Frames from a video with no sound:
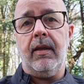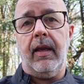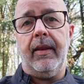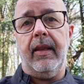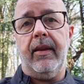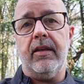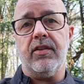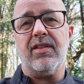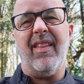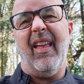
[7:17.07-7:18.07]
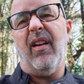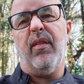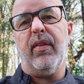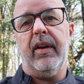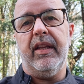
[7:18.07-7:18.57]
and then they're just there
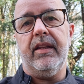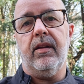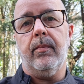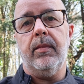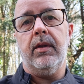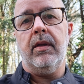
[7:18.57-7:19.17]
if I need them.